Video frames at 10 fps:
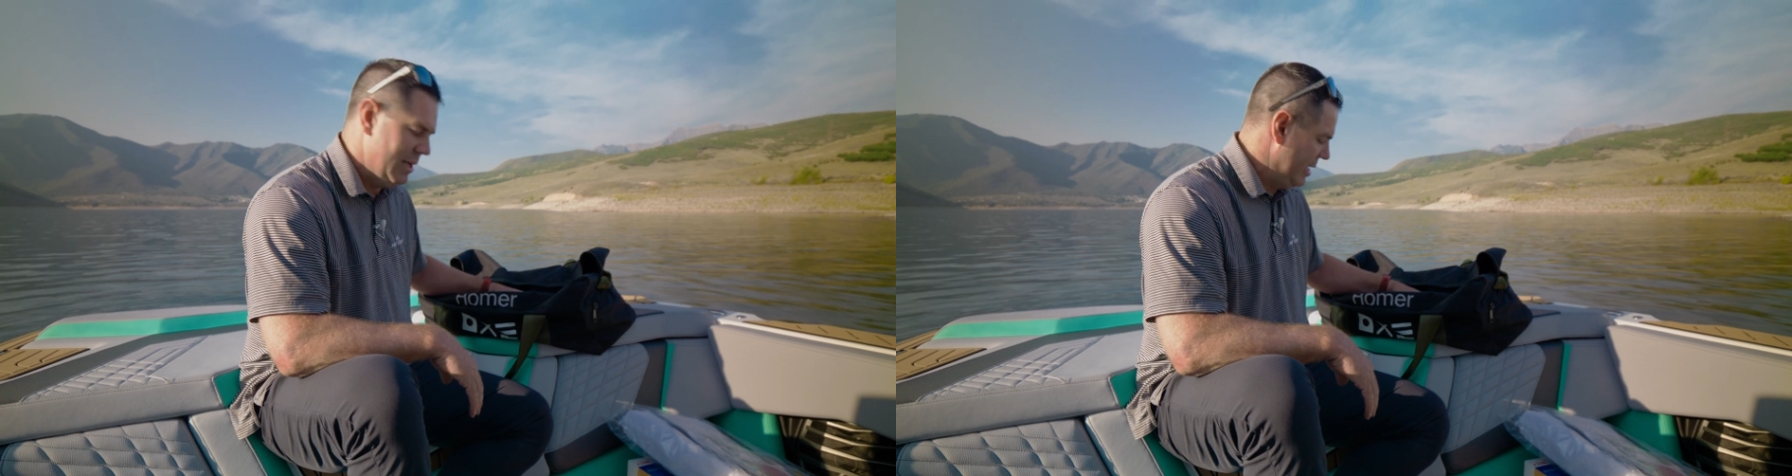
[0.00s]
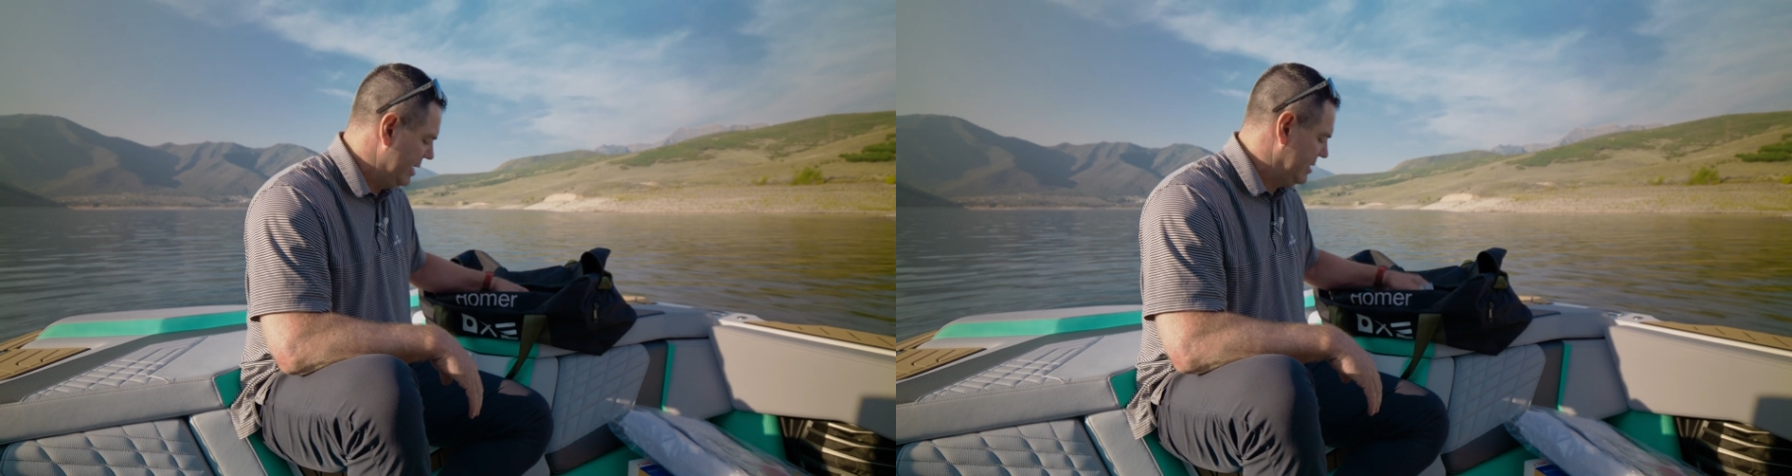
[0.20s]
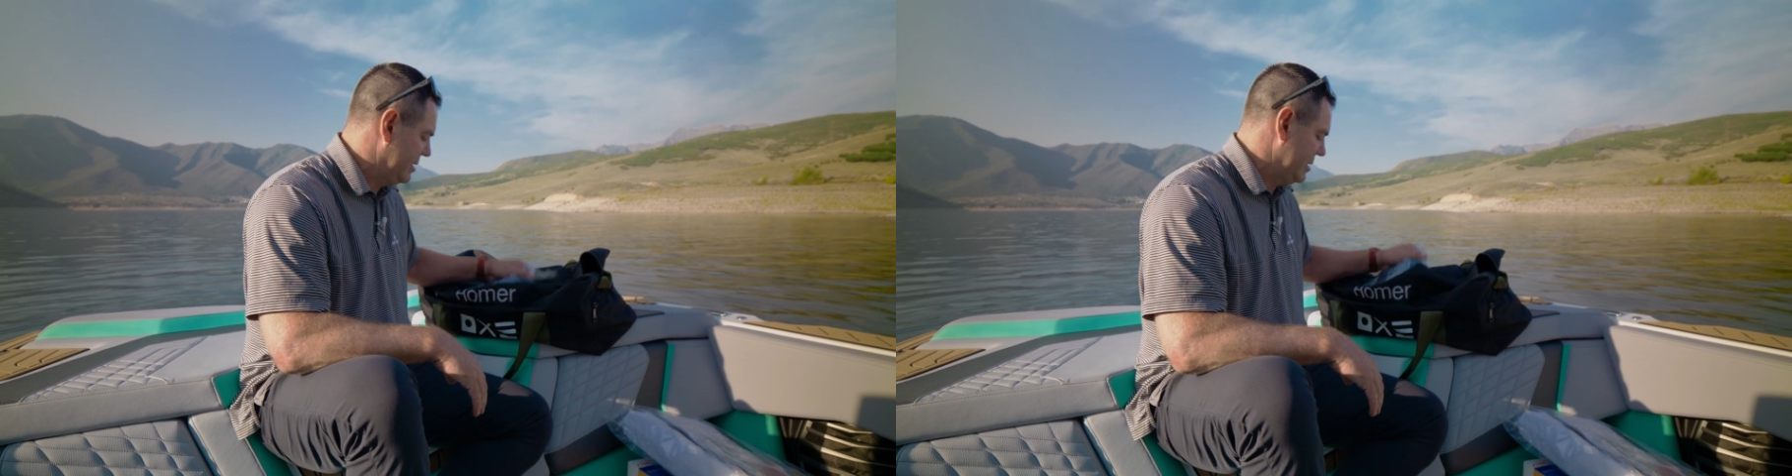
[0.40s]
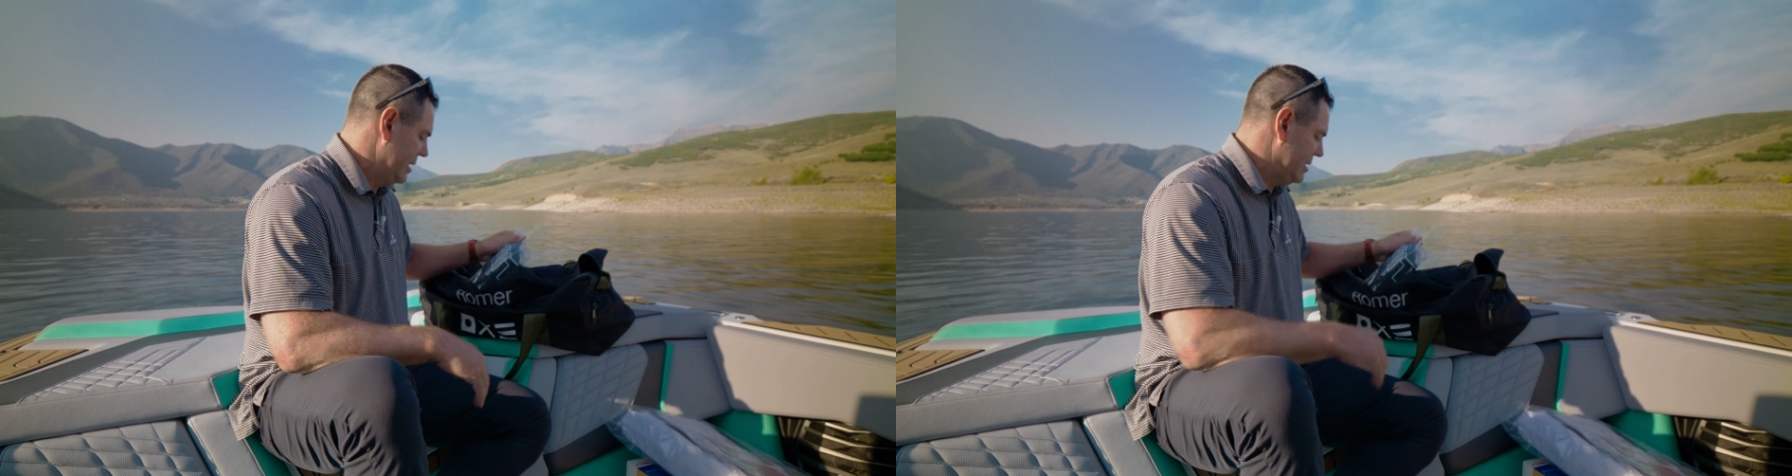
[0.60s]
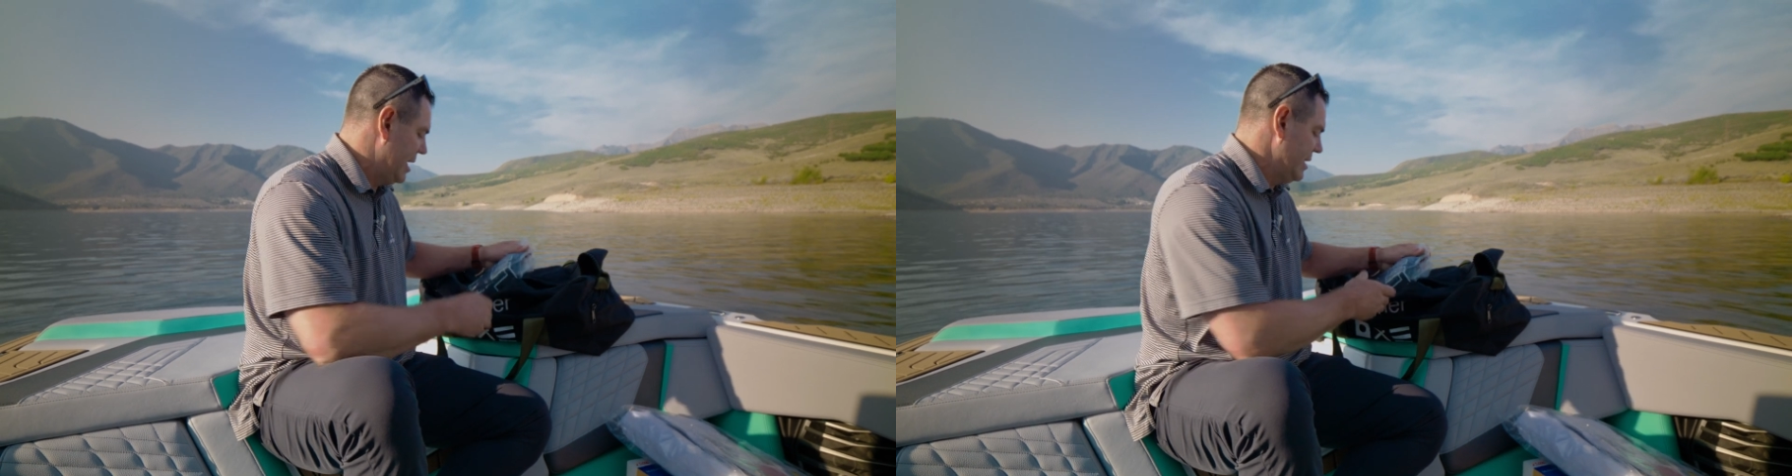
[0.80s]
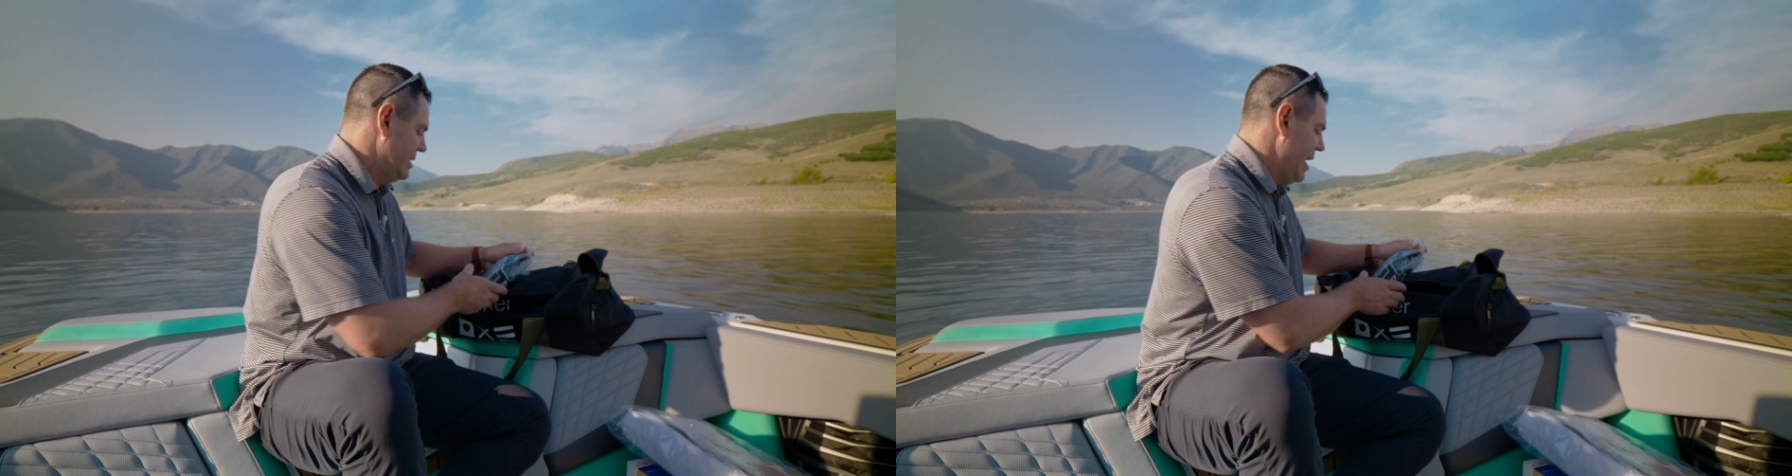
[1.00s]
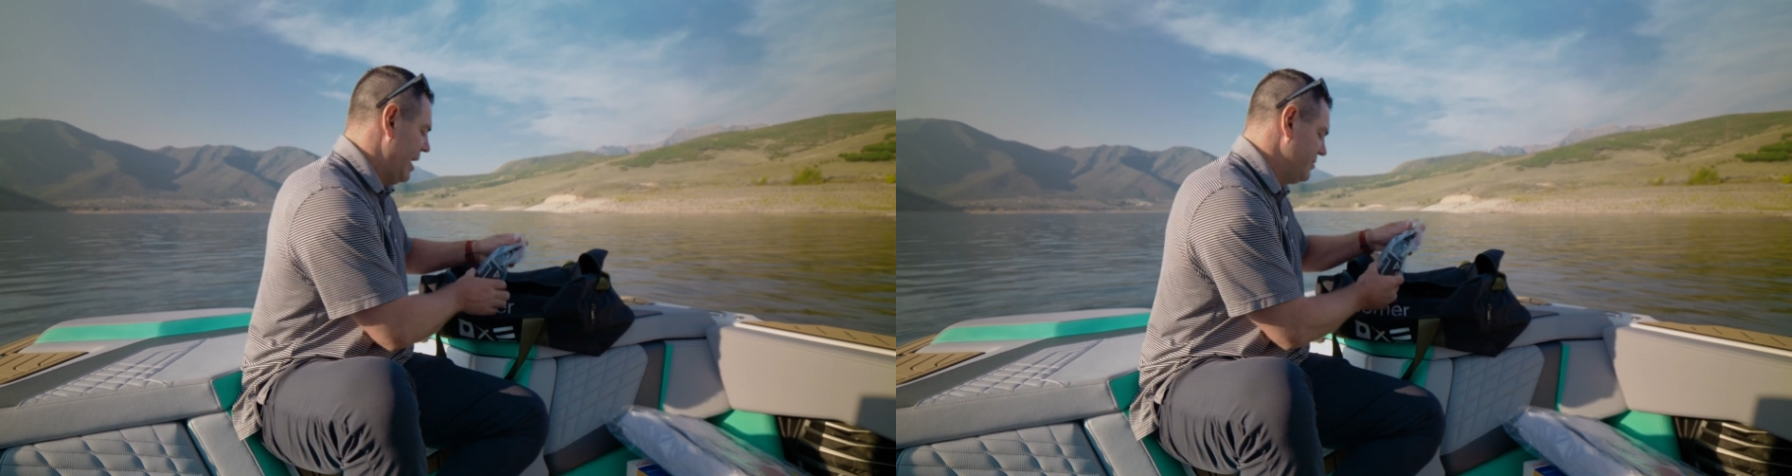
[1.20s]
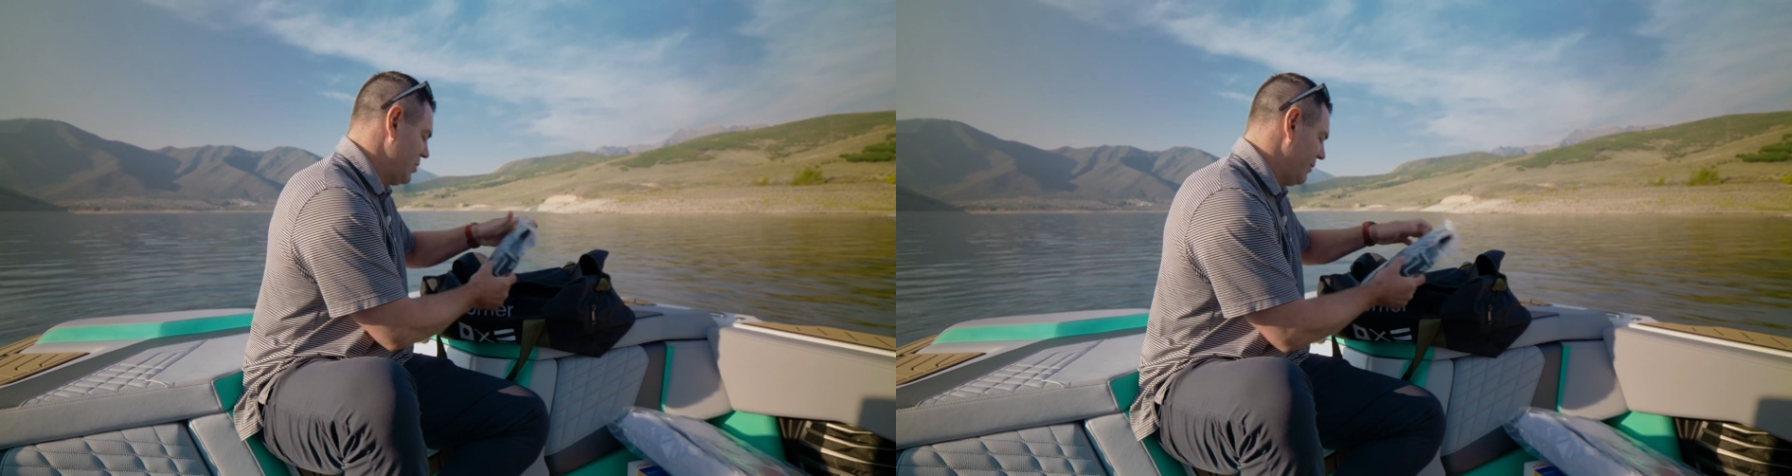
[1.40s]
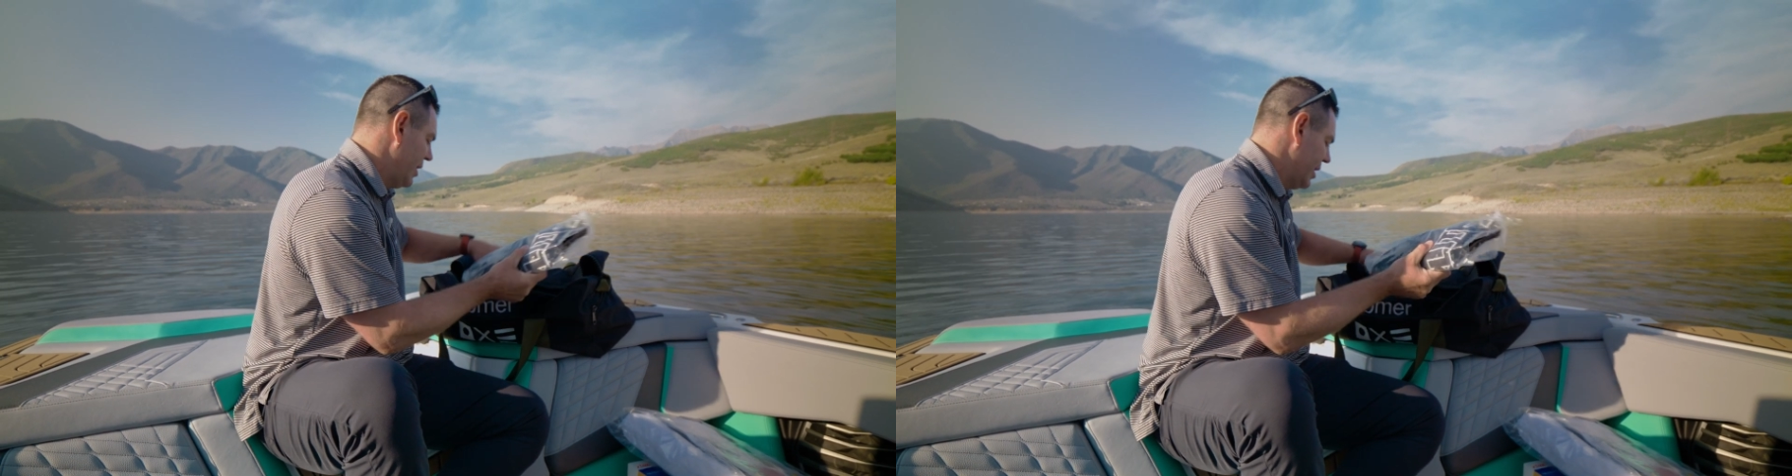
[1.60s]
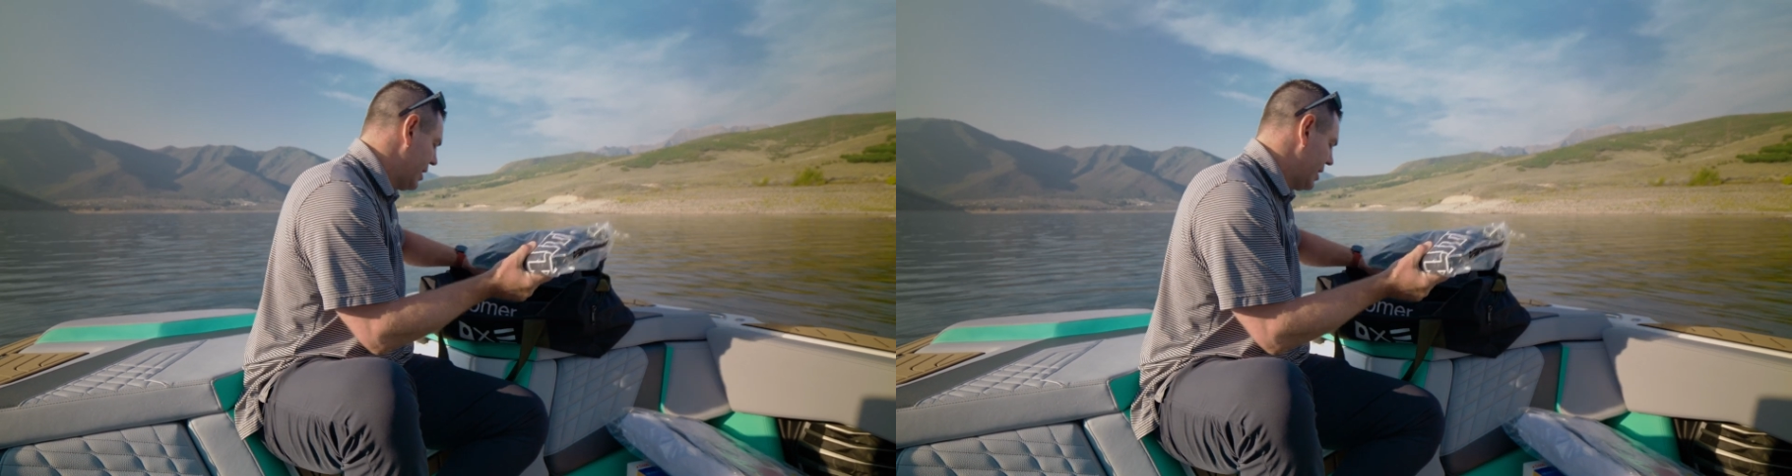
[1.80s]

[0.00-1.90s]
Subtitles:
it's nice to have. So I've got a